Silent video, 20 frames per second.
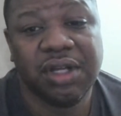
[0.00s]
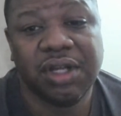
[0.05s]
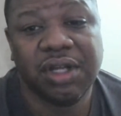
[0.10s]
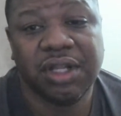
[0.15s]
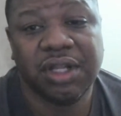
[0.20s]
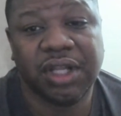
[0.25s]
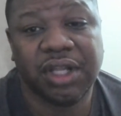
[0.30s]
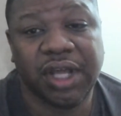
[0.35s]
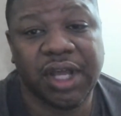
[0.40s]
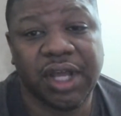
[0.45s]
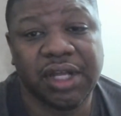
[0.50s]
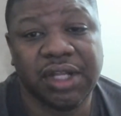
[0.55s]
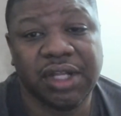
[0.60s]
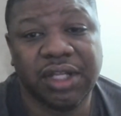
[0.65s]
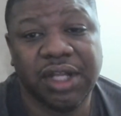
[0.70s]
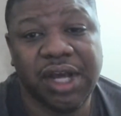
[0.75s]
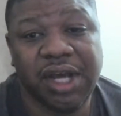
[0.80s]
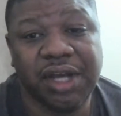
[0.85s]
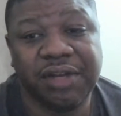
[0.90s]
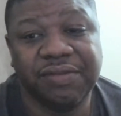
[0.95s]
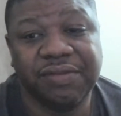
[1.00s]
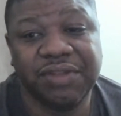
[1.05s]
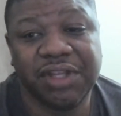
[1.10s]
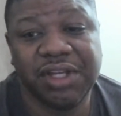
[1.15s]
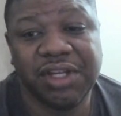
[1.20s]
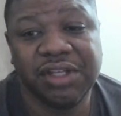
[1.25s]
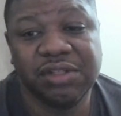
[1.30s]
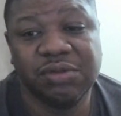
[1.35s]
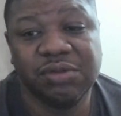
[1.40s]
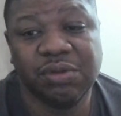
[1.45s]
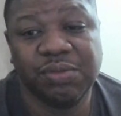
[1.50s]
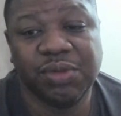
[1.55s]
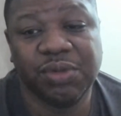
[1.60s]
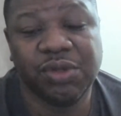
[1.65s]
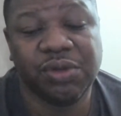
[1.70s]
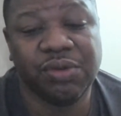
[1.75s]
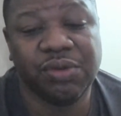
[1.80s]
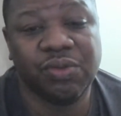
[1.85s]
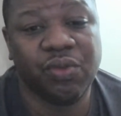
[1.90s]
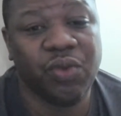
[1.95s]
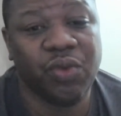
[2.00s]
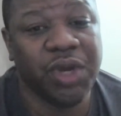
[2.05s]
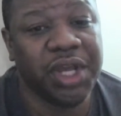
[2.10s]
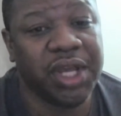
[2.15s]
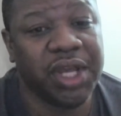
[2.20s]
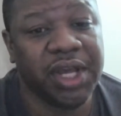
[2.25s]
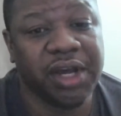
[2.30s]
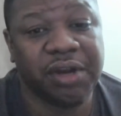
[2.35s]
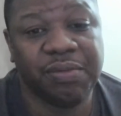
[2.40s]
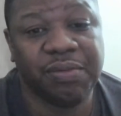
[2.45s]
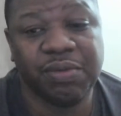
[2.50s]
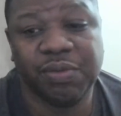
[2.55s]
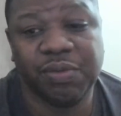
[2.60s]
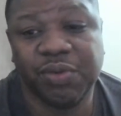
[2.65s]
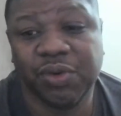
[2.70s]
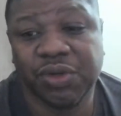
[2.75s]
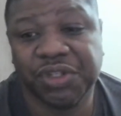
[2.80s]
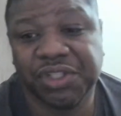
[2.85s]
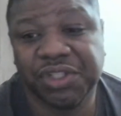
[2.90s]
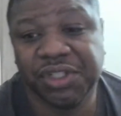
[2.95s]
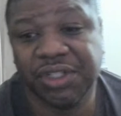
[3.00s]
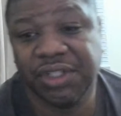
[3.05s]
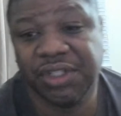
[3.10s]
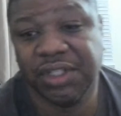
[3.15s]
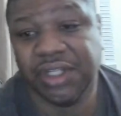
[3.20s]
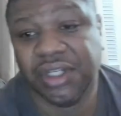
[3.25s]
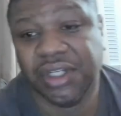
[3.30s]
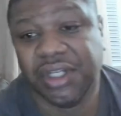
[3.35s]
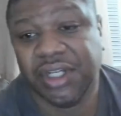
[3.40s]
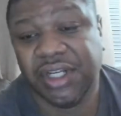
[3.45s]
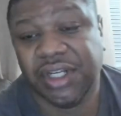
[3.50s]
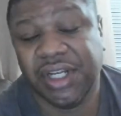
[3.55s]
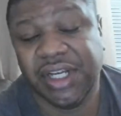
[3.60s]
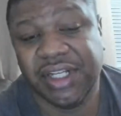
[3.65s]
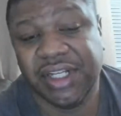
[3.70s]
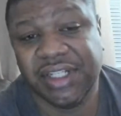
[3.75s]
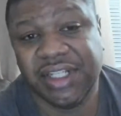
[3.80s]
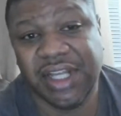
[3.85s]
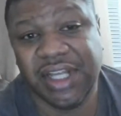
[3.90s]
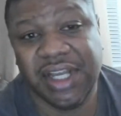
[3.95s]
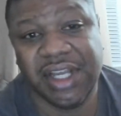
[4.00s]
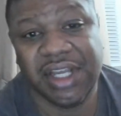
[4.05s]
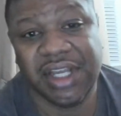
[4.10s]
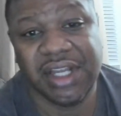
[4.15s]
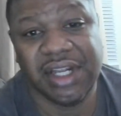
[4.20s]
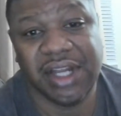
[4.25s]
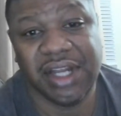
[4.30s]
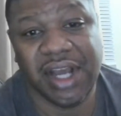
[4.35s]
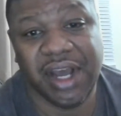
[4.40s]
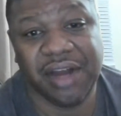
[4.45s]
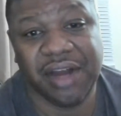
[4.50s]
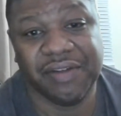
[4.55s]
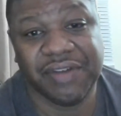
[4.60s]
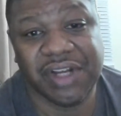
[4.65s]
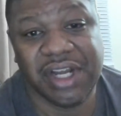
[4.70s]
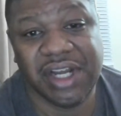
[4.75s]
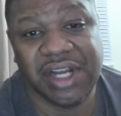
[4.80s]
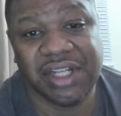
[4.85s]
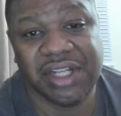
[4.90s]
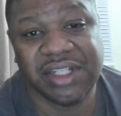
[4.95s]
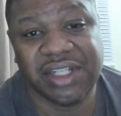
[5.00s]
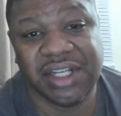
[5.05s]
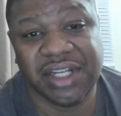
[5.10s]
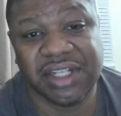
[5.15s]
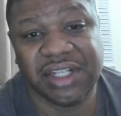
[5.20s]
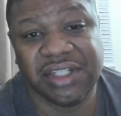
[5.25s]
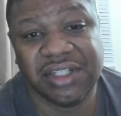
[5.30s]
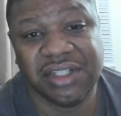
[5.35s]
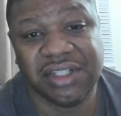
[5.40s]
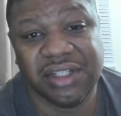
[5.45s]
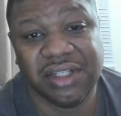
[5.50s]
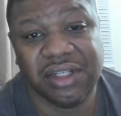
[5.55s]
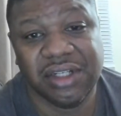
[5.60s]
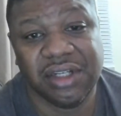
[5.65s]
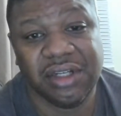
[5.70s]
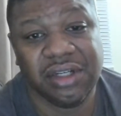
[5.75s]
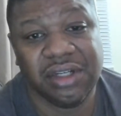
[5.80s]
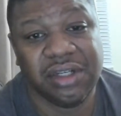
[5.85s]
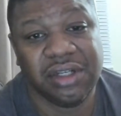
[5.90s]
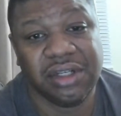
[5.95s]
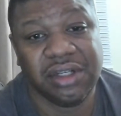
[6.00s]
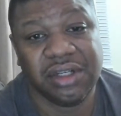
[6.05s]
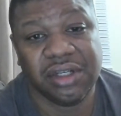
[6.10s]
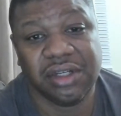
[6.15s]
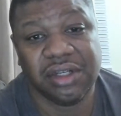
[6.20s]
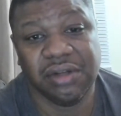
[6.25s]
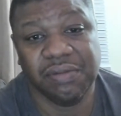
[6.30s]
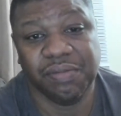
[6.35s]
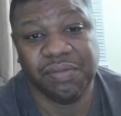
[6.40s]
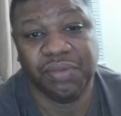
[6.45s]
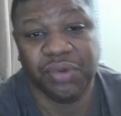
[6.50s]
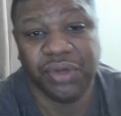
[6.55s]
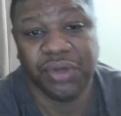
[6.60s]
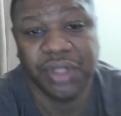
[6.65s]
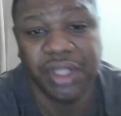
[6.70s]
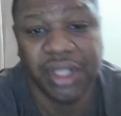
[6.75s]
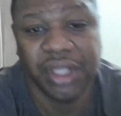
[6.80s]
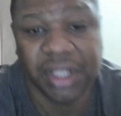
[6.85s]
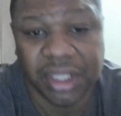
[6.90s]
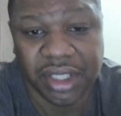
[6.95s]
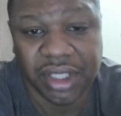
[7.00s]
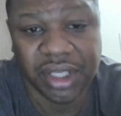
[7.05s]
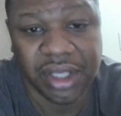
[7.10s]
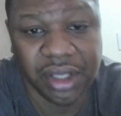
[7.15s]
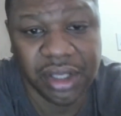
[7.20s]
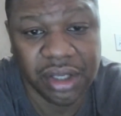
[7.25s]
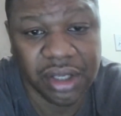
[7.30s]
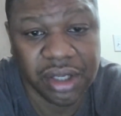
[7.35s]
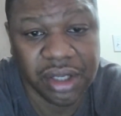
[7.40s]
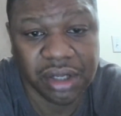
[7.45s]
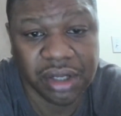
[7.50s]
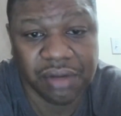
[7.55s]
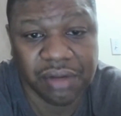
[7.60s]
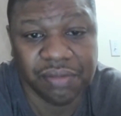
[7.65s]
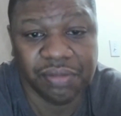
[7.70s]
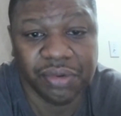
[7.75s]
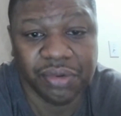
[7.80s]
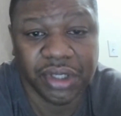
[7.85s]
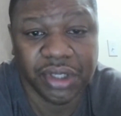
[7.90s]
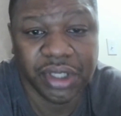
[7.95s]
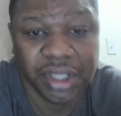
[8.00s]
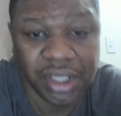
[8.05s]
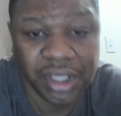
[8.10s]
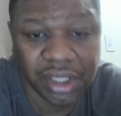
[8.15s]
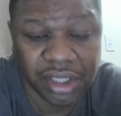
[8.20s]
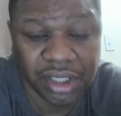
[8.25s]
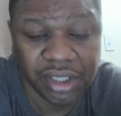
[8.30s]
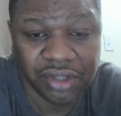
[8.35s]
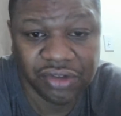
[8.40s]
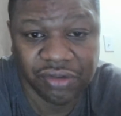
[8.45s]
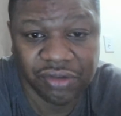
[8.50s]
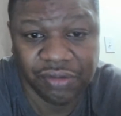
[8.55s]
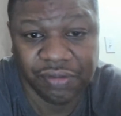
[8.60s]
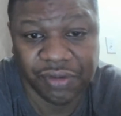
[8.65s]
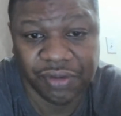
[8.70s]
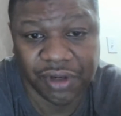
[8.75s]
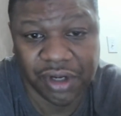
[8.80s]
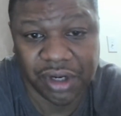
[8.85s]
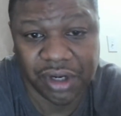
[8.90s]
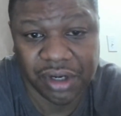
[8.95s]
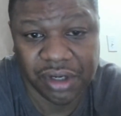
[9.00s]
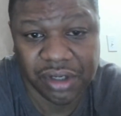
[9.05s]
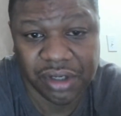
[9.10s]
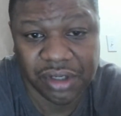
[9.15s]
Like, a lot of things were blown way out of proportion and taken out of context completely too far.